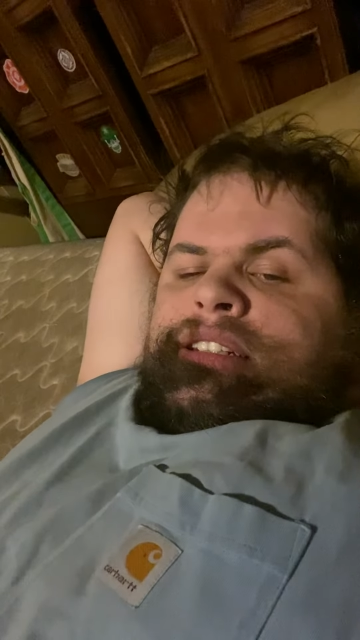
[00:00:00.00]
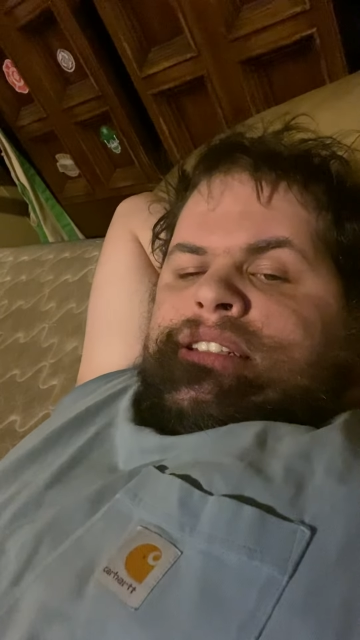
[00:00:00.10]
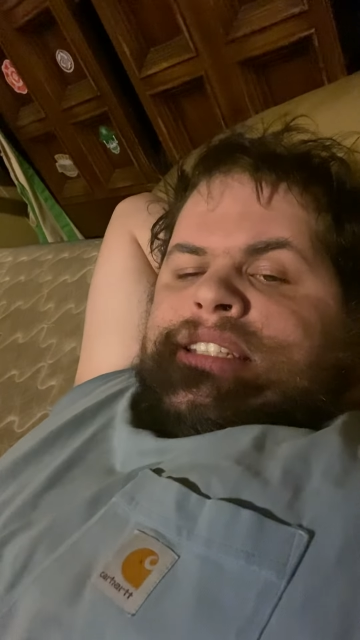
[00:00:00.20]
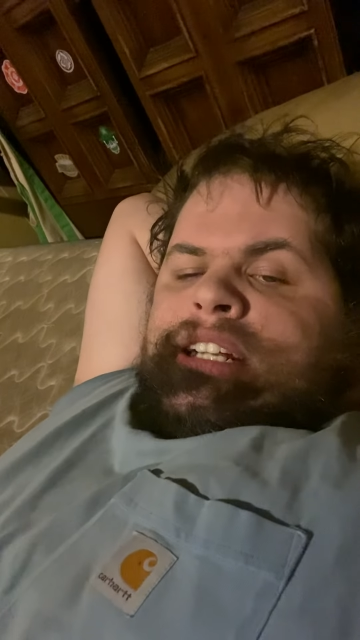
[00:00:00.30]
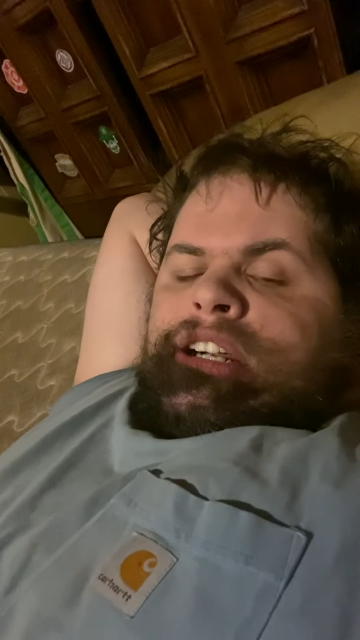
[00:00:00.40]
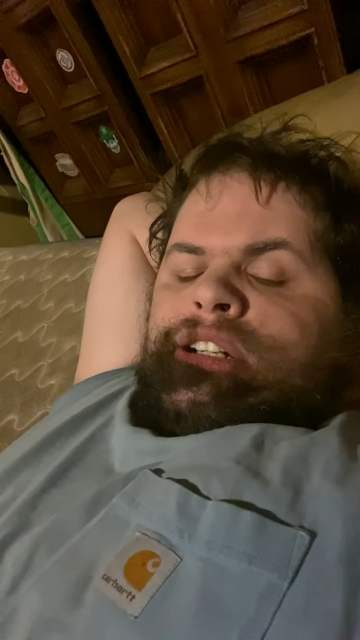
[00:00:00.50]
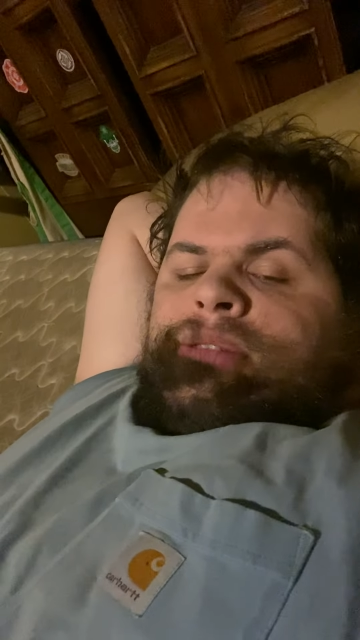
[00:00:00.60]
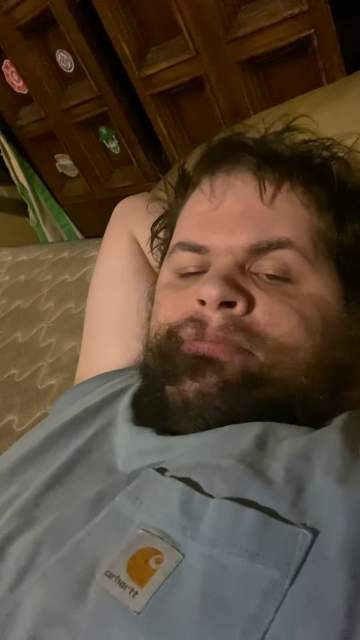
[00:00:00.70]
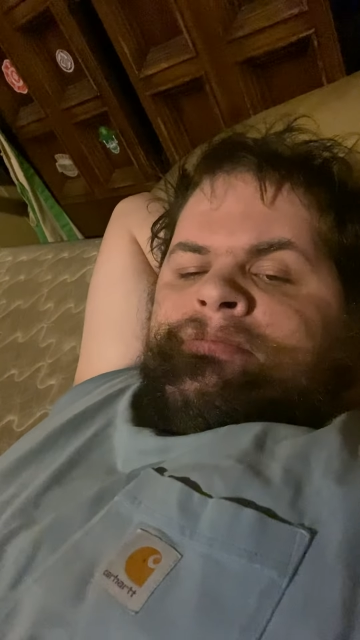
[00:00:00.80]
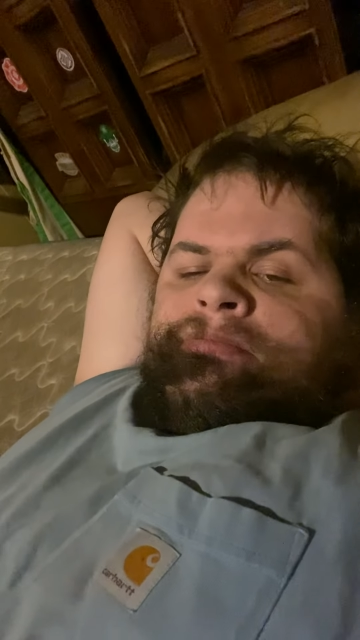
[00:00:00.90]
Center
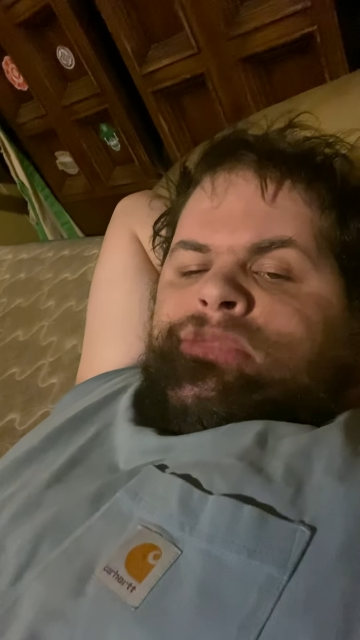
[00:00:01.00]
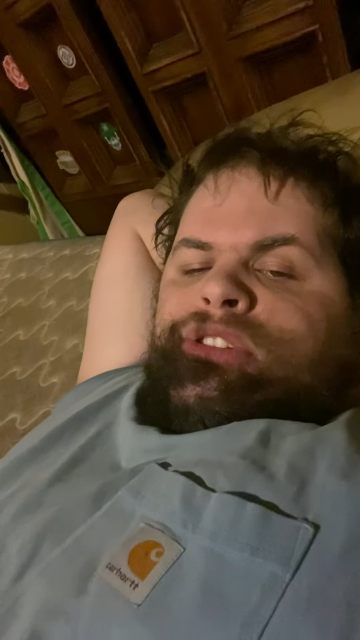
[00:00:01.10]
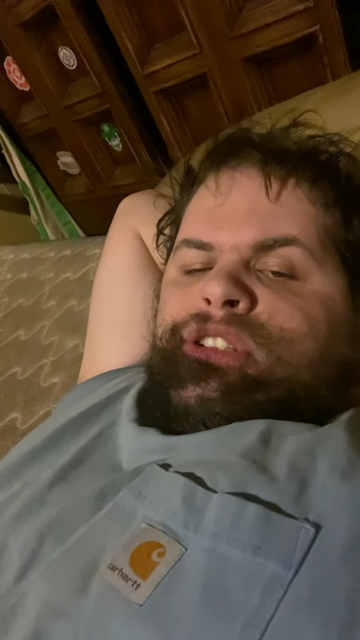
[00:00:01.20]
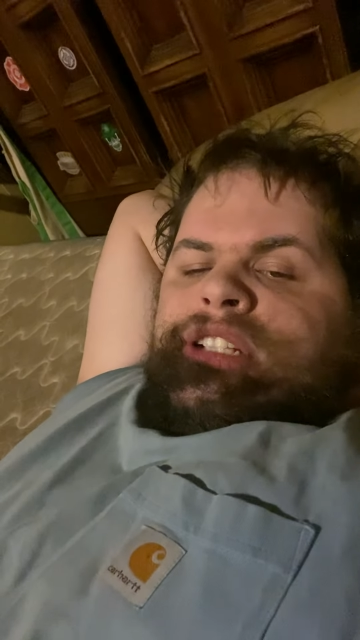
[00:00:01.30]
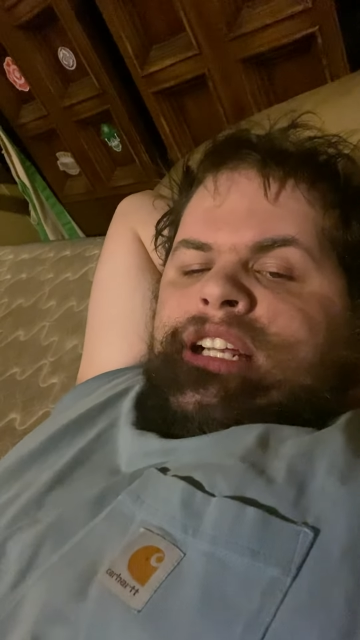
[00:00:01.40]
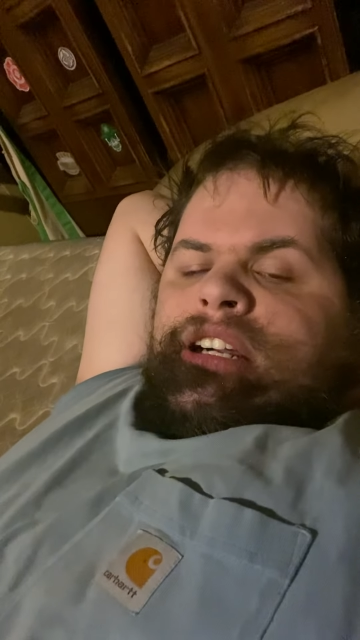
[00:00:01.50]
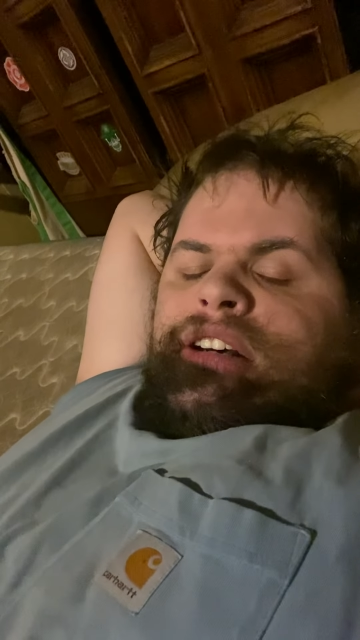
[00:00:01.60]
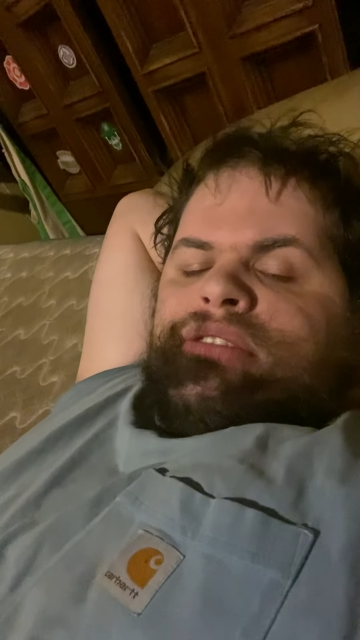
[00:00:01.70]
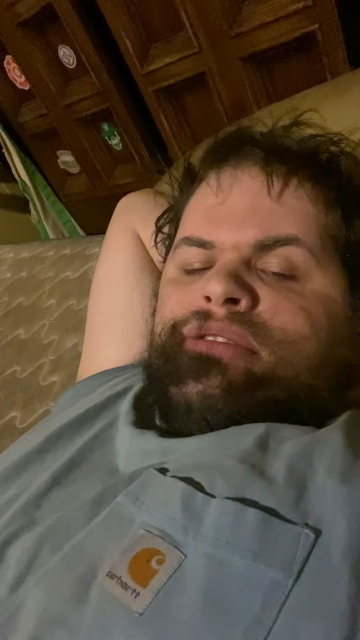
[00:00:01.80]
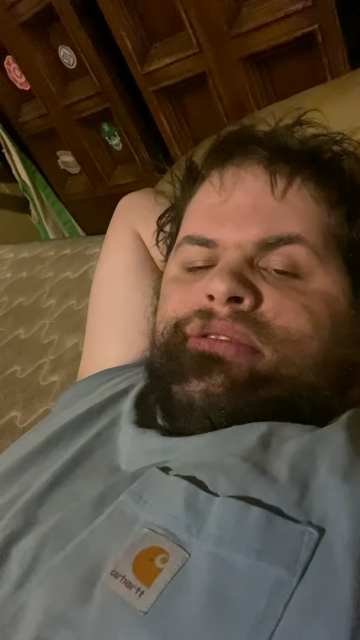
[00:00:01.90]
to take
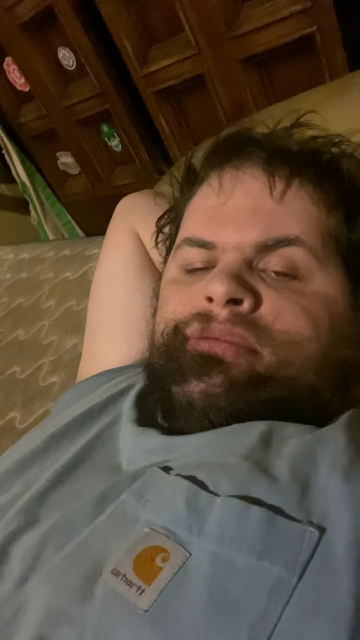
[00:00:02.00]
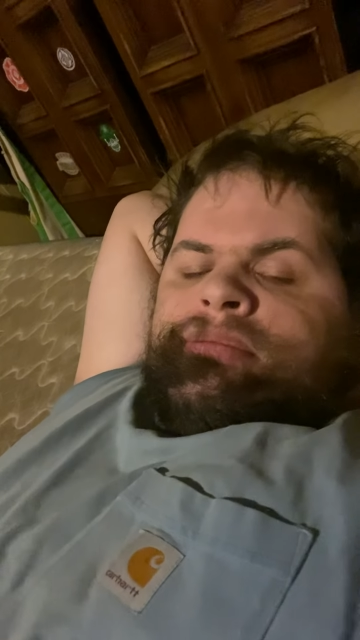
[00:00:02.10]
off.